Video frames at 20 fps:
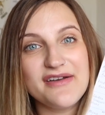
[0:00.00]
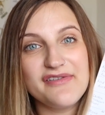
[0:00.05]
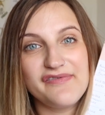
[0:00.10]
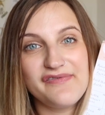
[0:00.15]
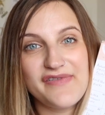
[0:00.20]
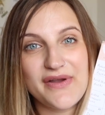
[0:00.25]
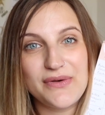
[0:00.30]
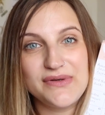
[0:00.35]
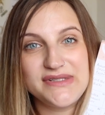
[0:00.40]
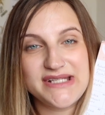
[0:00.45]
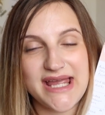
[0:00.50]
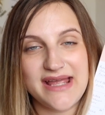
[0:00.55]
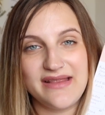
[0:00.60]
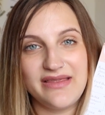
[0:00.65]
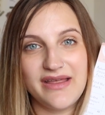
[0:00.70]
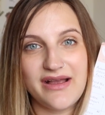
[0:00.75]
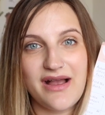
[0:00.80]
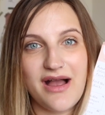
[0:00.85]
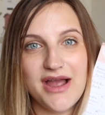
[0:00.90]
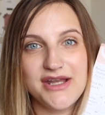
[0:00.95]
I've filled
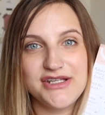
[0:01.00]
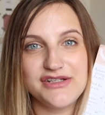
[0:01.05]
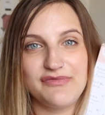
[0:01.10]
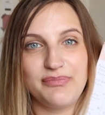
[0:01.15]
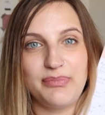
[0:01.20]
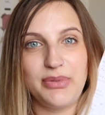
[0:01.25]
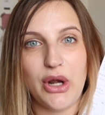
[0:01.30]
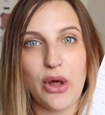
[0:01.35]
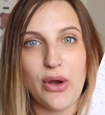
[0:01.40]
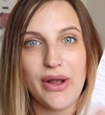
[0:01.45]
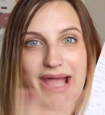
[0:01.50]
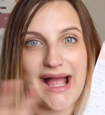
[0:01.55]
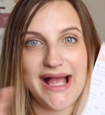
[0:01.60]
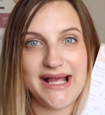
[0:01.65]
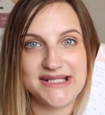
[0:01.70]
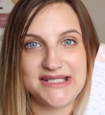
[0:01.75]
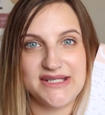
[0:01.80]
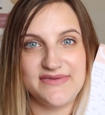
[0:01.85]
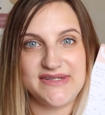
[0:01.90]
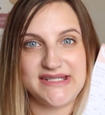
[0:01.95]
in the kind of block
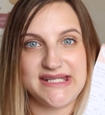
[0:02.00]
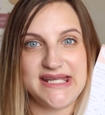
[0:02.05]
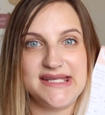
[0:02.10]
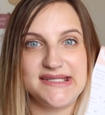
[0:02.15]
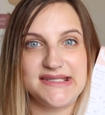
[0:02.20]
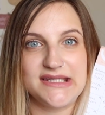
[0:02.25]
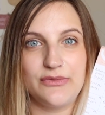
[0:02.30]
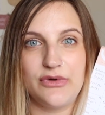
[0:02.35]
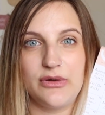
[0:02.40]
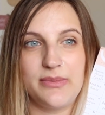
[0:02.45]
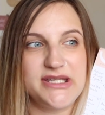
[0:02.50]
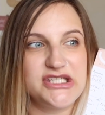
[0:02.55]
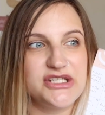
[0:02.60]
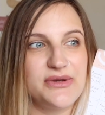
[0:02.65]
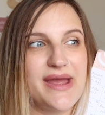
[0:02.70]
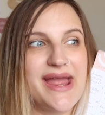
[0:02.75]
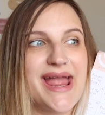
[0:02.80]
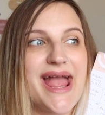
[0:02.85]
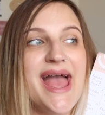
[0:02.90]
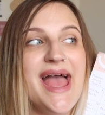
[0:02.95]
activities that we'll be
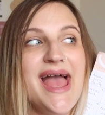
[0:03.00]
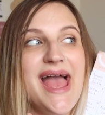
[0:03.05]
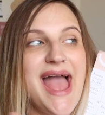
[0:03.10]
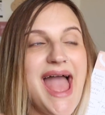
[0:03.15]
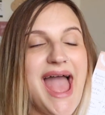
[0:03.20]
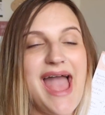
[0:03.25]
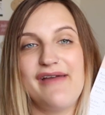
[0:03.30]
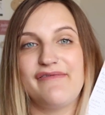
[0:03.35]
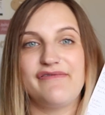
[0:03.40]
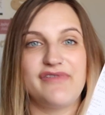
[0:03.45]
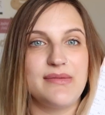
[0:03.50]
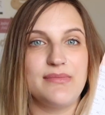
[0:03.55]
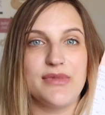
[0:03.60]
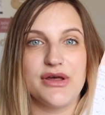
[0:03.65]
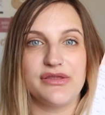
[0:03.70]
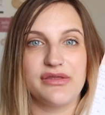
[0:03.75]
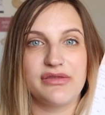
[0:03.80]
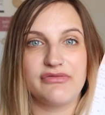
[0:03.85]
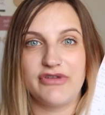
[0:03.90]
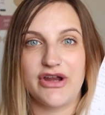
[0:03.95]
doing every
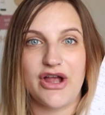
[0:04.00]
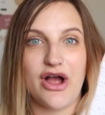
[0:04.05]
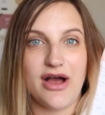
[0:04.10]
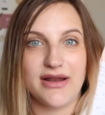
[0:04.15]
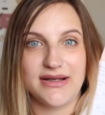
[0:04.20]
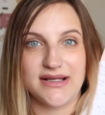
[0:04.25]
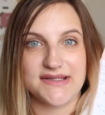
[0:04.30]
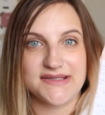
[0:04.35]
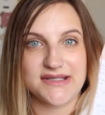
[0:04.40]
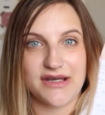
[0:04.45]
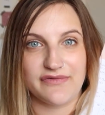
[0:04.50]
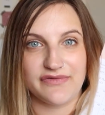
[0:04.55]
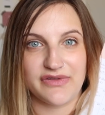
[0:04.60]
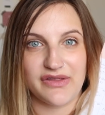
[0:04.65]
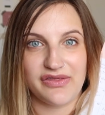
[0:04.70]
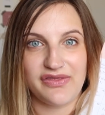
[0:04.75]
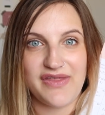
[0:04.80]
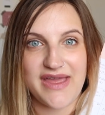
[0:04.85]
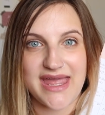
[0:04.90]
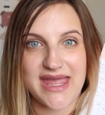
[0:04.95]
month regardless of
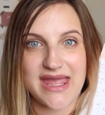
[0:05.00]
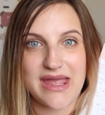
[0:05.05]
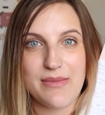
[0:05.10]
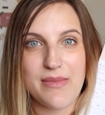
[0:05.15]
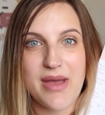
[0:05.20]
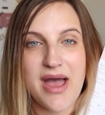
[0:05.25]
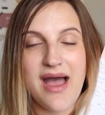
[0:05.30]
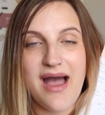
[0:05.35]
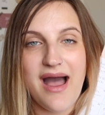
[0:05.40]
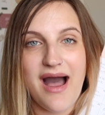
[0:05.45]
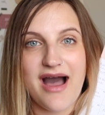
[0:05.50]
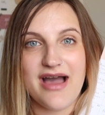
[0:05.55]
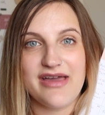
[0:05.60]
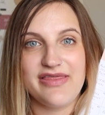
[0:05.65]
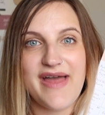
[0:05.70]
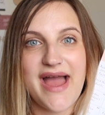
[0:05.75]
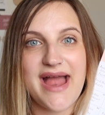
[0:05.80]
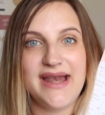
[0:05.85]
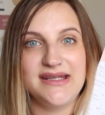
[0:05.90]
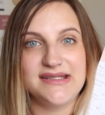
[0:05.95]
the theme, I
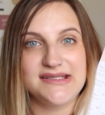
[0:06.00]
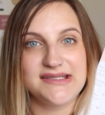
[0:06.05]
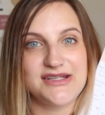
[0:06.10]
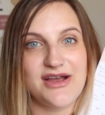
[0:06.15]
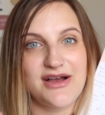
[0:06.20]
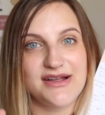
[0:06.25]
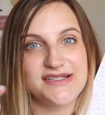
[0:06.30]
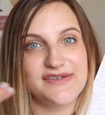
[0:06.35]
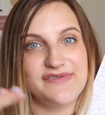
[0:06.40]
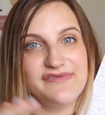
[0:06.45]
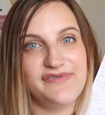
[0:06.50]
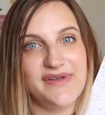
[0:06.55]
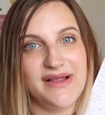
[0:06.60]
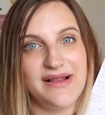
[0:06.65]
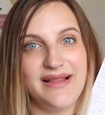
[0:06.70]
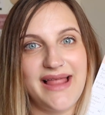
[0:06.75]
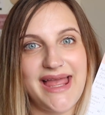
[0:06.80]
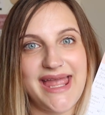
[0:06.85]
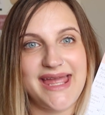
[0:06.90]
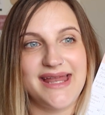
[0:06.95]
then start to
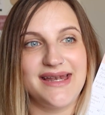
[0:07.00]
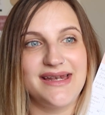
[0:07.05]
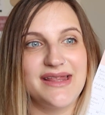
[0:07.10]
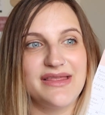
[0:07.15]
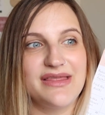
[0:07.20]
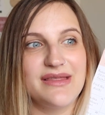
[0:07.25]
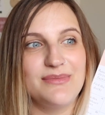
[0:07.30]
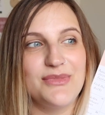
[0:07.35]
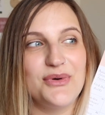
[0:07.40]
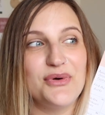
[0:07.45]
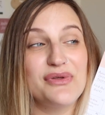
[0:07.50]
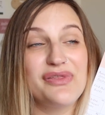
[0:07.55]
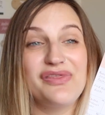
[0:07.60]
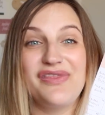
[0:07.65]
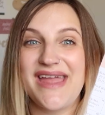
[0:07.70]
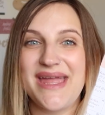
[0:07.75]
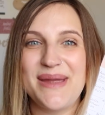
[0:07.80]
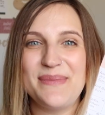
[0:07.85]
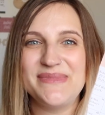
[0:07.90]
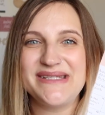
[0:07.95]
fill in the more
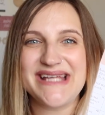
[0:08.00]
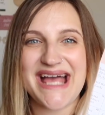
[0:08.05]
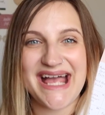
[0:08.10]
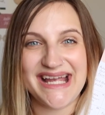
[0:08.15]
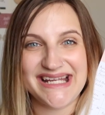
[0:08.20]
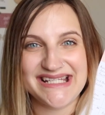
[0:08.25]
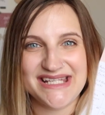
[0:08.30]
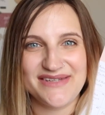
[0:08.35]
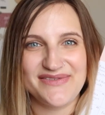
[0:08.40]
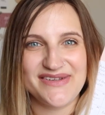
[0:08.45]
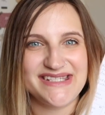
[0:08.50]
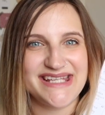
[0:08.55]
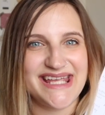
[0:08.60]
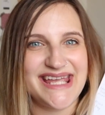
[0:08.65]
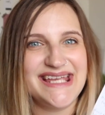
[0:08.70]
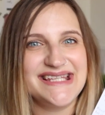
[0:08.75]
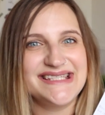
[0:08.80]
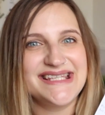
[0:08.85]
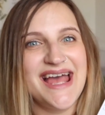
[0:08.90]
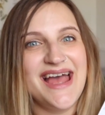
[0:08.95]
themed
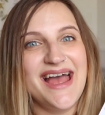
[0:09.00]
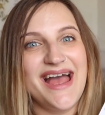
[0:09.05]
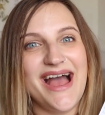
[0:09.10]
activities.